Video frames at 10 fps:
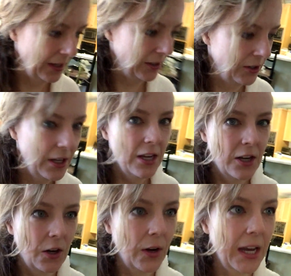then
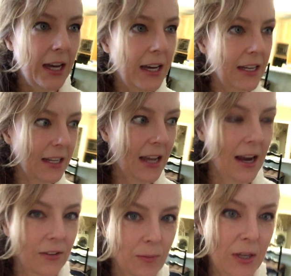go ahead and
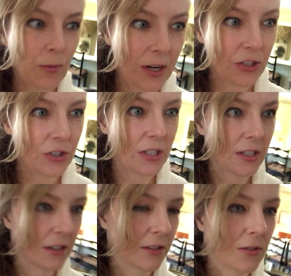ask me
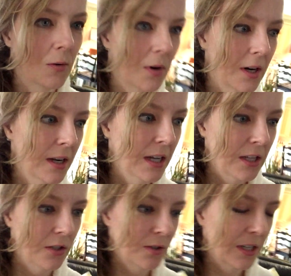questions, or
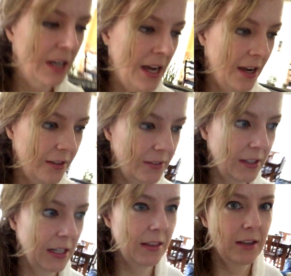you can
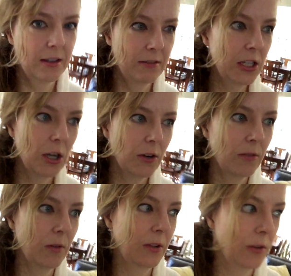ask anything, you know,
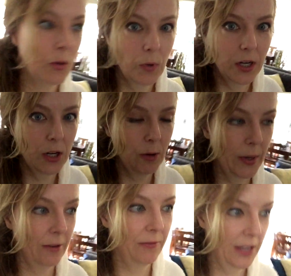you want to know
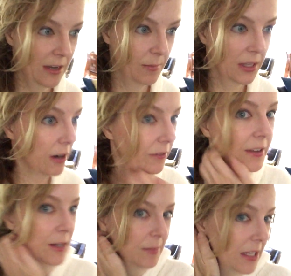about our
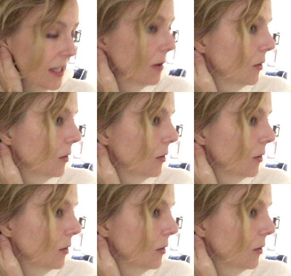family,